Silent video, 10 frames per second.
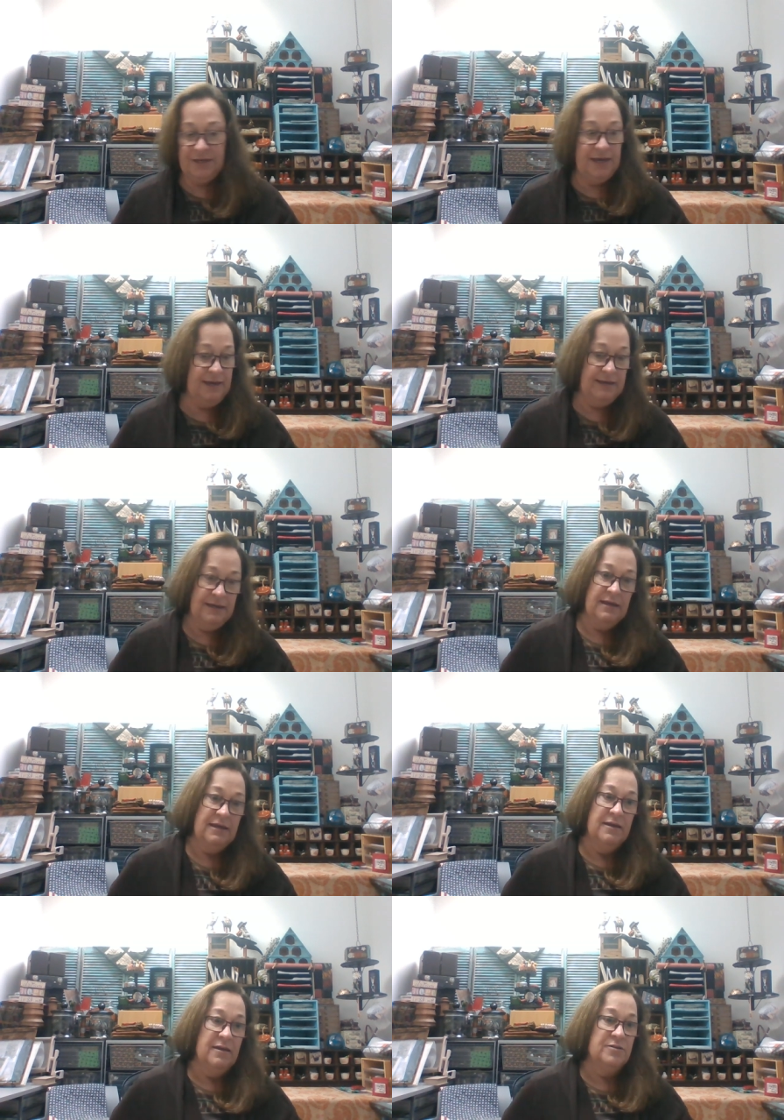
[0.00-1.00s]
Okay,
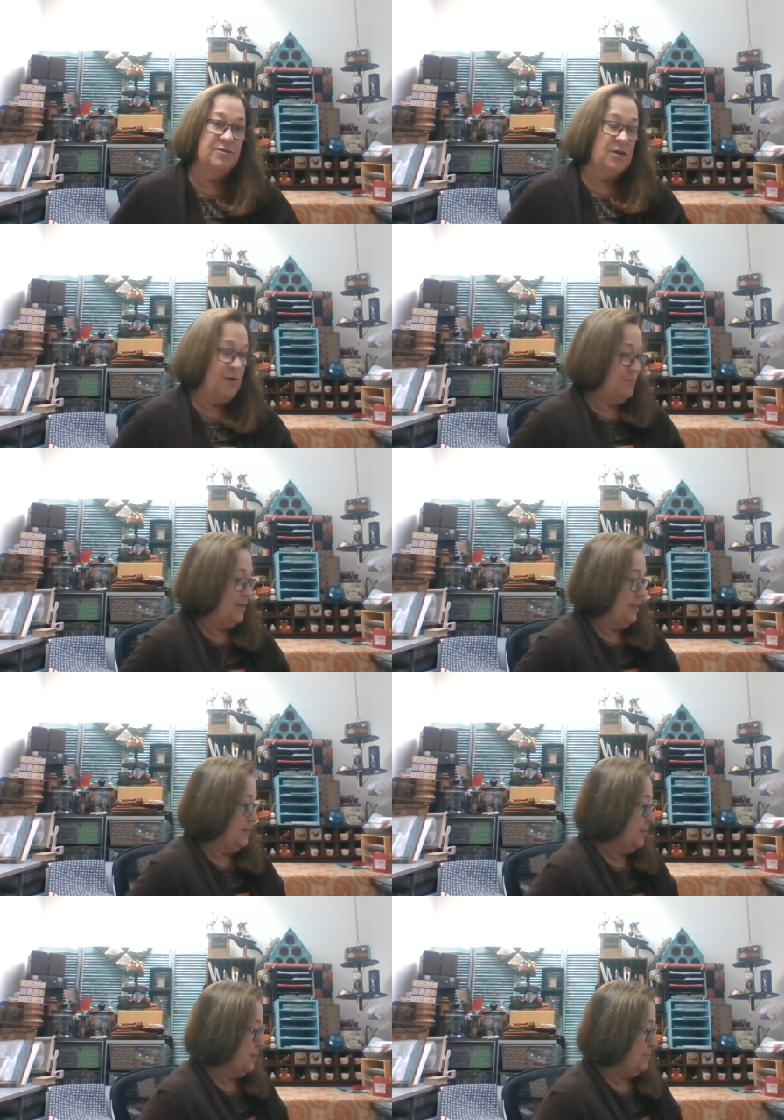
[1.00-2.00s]
so then
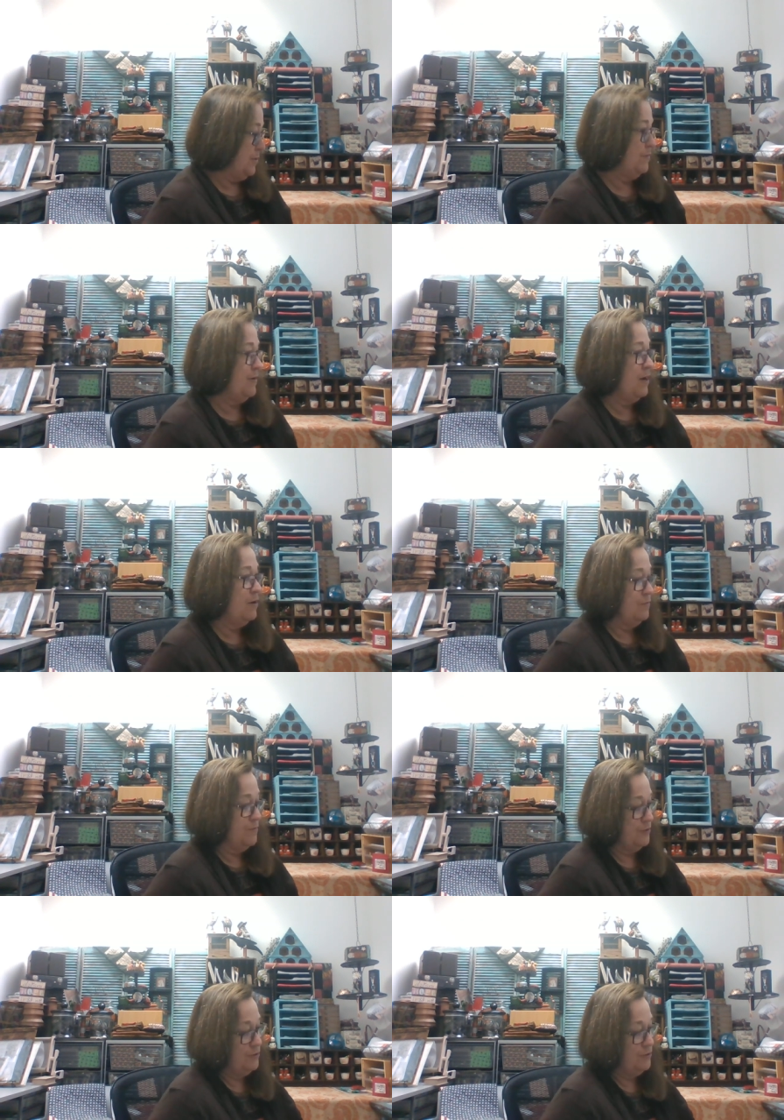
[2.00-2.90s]
I'm going to move over